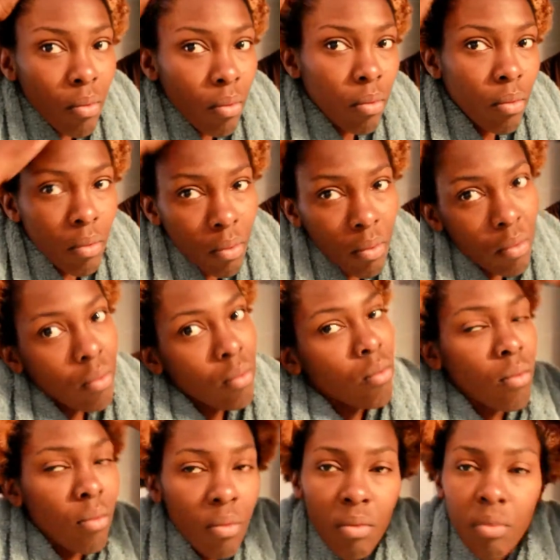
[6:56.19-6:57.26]
the ends
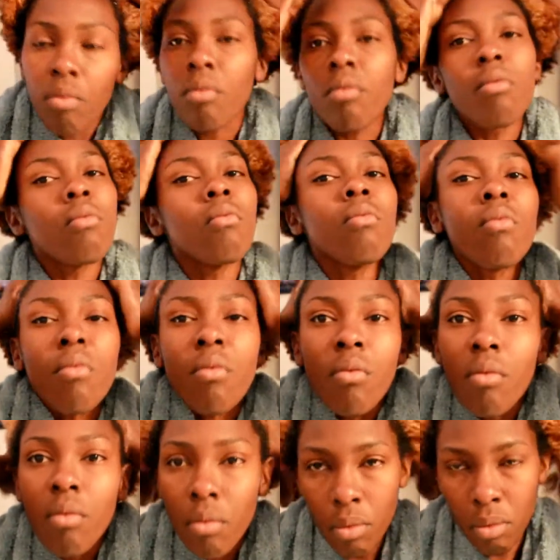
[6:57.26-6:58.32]
of my hair, and I really